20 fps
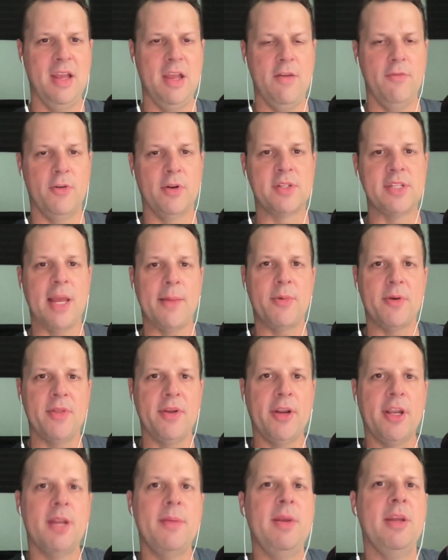For example,
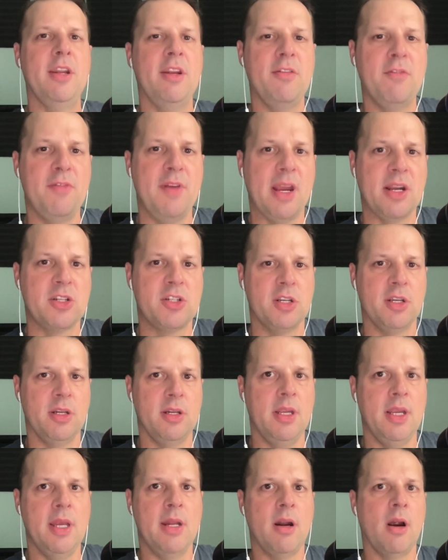there could be an
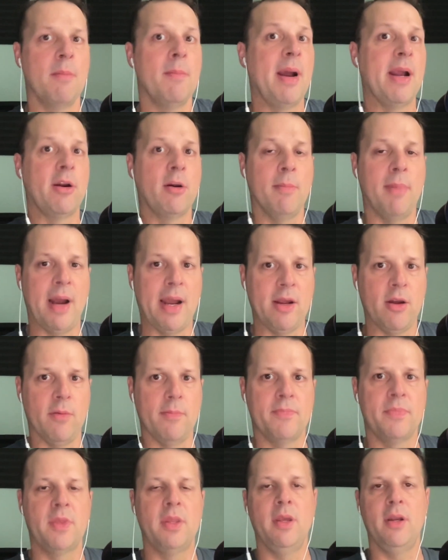infection in our microbiome,
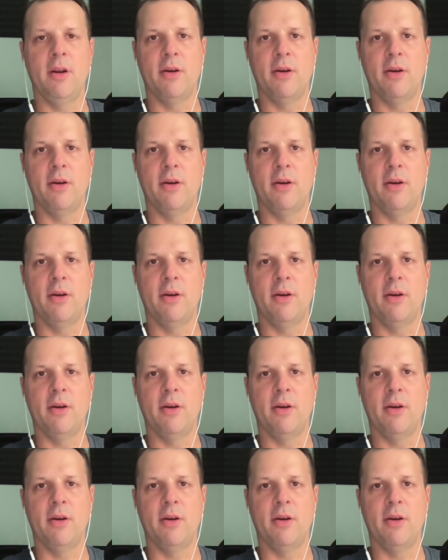in